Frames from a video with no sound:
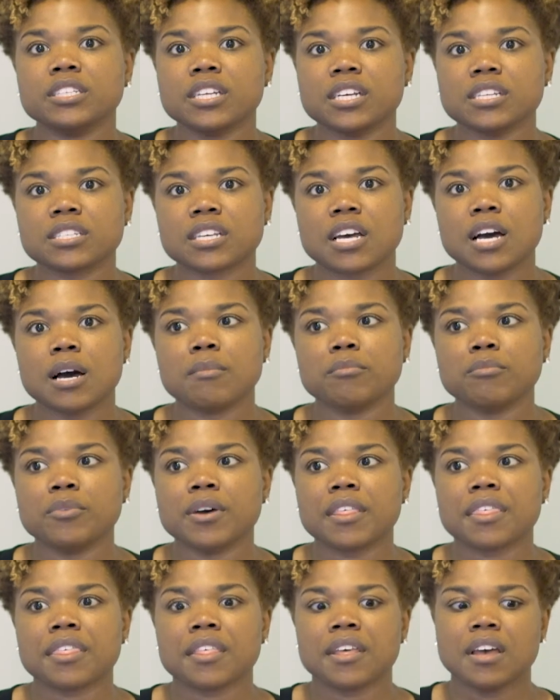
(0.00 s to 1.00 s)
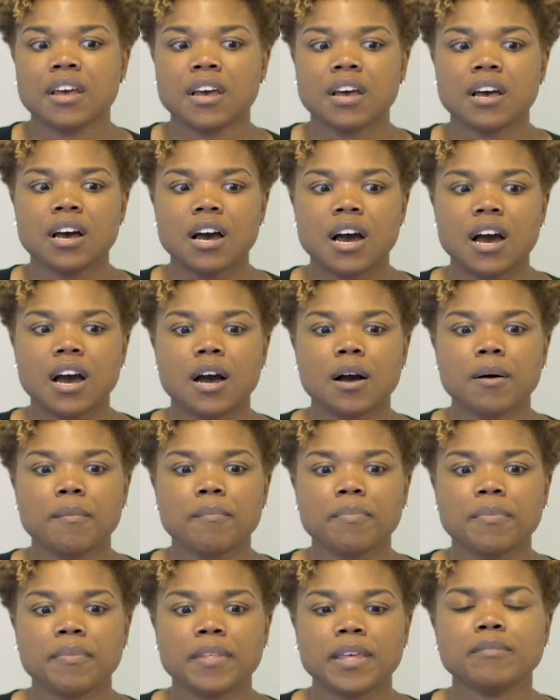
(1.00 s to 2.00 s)
does come with
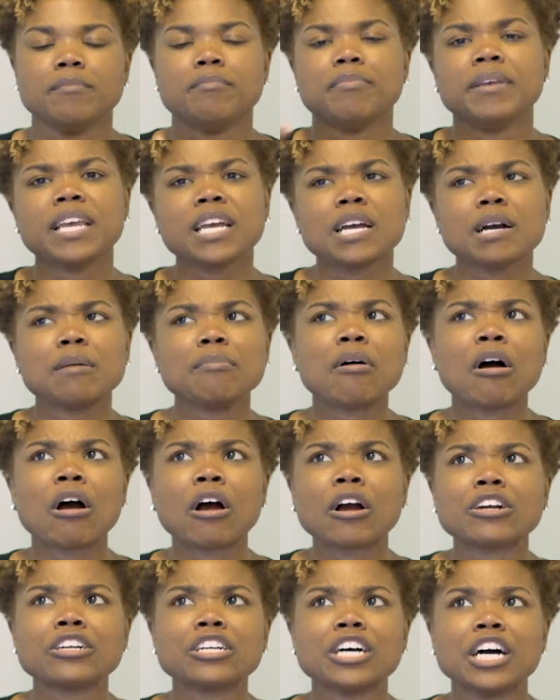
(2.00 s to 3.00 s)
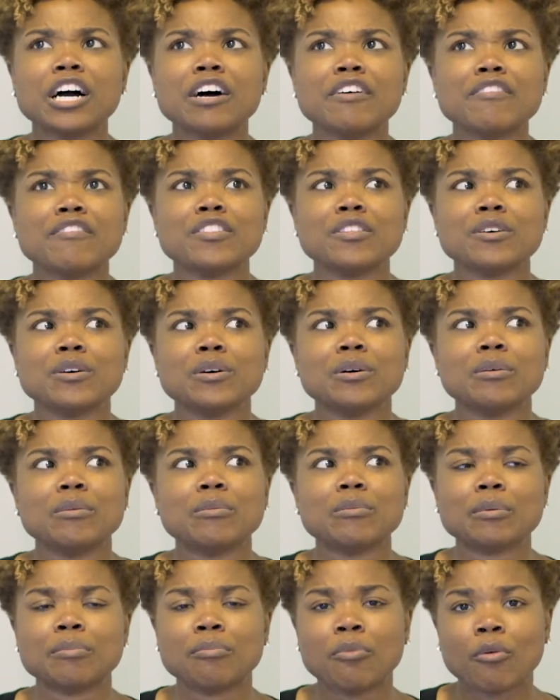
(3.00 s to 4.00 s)
and being a part of the
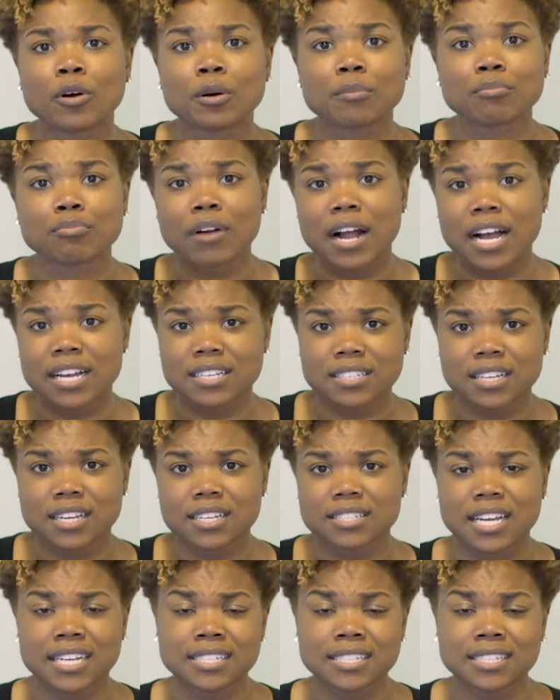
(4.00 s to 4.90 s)
report process.